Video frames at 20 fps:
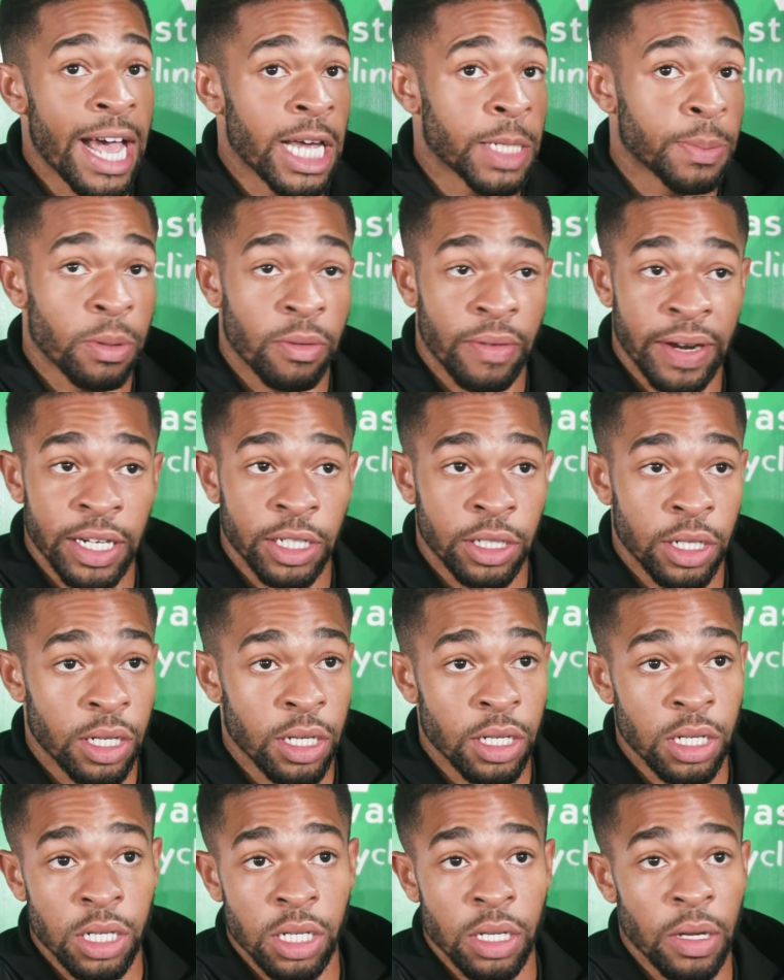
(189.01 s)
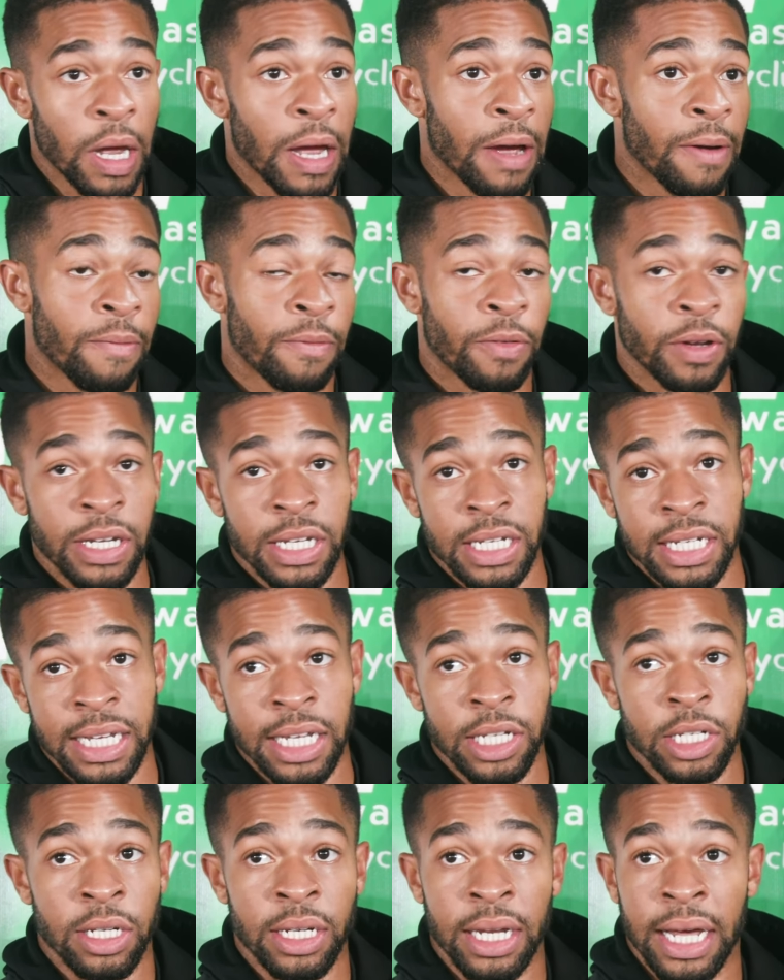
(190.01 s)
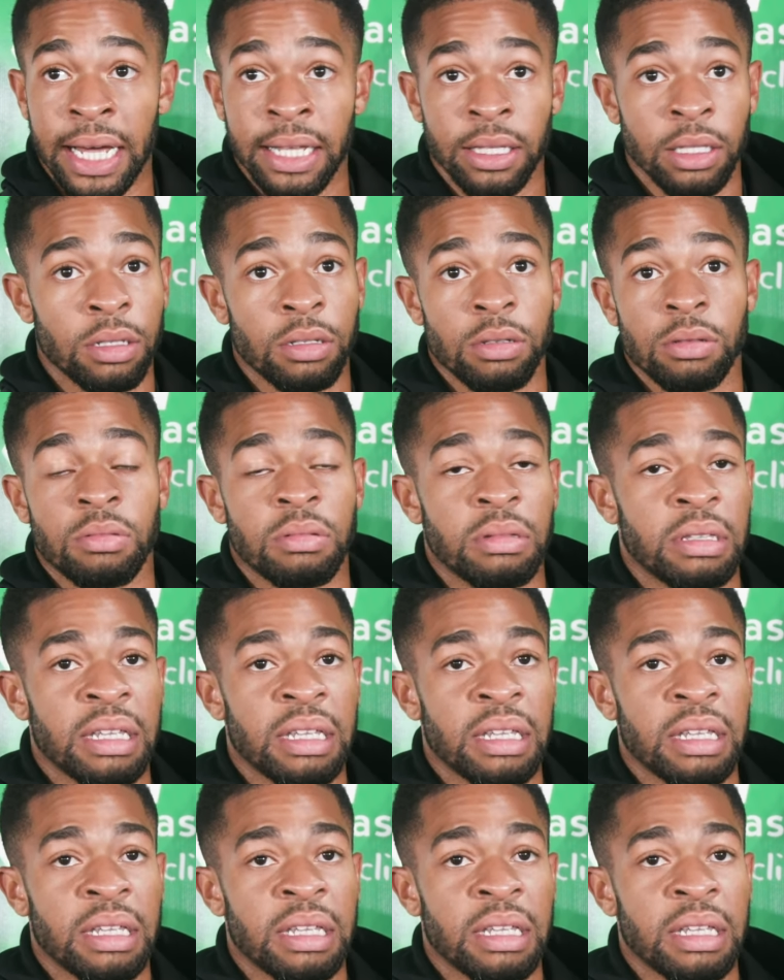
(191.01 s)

aspirations for this season and